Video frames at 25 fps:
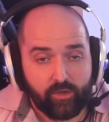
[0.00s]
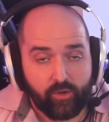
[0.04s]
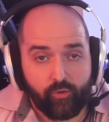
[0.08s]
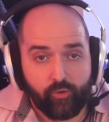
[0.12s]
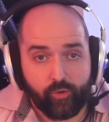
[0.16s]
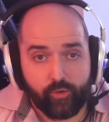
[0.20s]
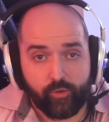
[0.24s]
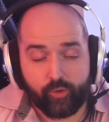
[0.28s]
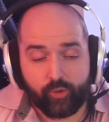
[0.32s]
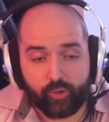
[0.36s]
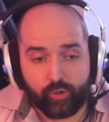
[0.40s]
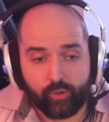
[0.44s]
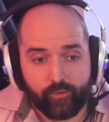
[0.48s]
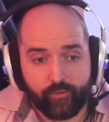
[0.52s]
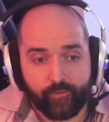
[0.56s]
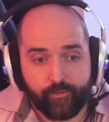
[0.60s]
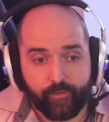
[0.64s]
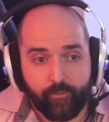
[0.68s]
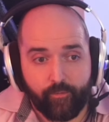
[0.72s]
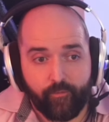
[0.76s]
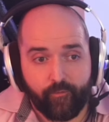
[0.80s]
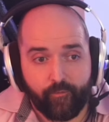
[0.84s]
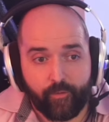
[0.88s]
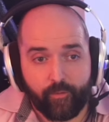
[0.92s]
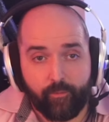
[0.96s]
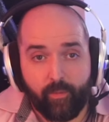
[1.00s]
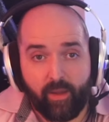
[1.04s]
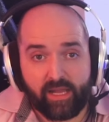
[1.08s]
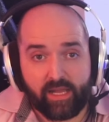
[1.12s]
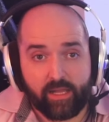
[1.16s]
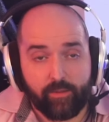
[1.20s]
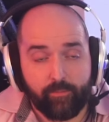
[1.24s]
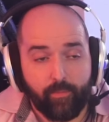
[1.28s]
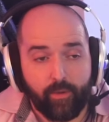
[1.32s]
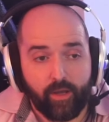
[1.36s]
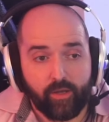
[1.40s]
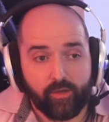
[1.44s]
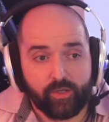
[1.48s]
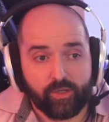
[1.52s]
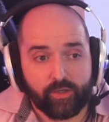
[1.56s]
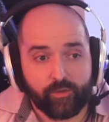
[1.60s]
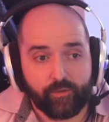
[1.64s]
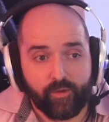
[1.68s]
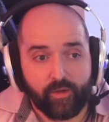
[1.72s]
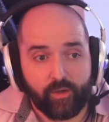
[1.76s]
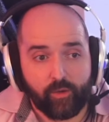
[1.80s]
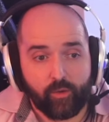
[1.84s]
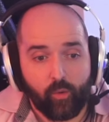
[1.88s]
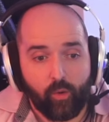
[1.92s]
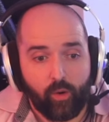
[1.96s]
crucial for making Mozas
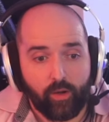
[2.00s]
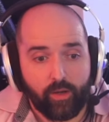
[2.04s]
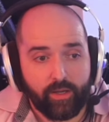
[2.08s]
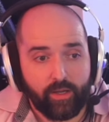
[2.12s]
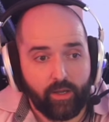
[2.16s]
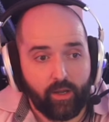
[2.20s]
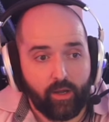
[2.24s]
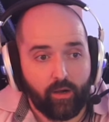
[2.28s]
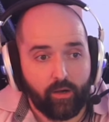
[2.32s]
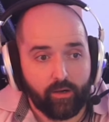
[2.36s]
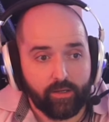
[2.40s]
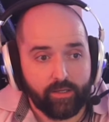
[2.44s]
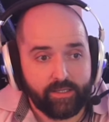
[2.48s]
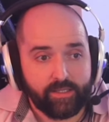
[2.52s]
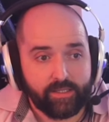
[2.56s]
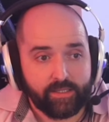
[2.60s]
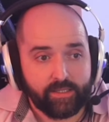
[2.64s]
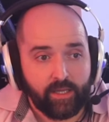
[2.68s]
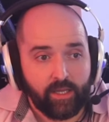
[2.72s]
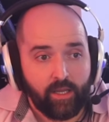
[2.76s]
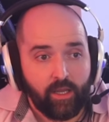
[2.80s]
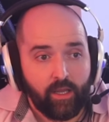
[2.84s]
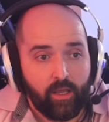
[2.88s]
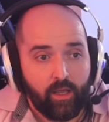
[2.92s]
feel quite nice.